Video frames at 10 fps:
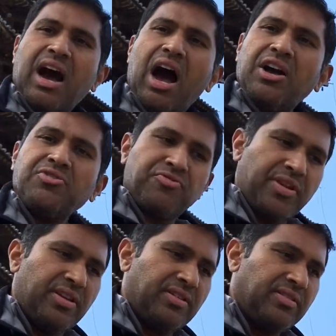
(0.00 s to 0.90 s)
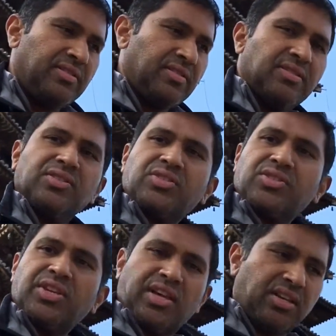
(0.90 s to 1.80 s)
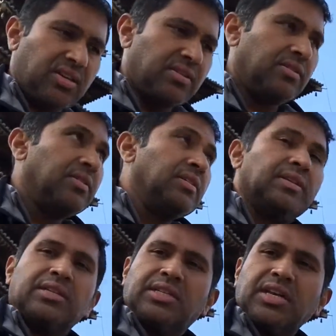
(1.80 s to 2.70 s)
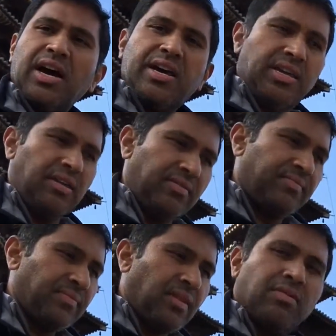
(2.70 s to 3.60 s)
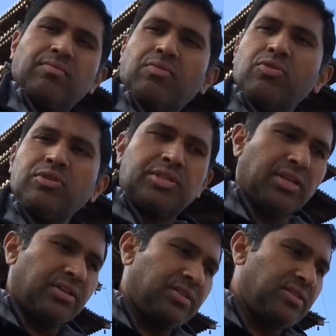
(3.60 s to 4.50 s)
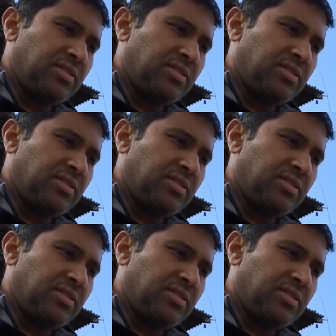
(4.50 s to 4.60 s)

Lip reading: hungry, sick, dying, wounded.